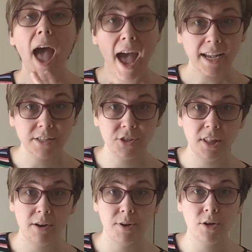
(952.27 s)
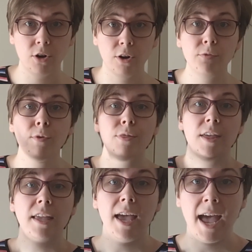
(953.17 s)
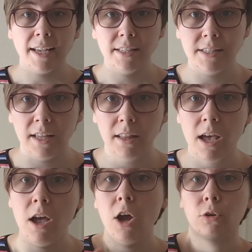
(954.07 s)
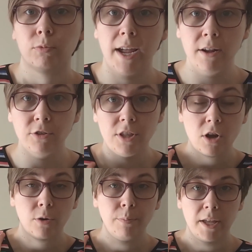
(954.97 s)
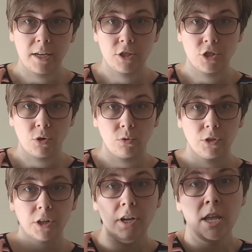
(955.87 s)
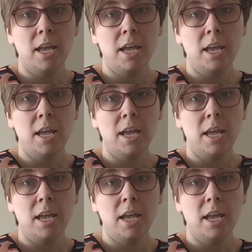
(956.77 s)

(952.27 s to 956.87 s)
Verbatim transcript: Axillary nerve, think axilla around the armpit and shoulder,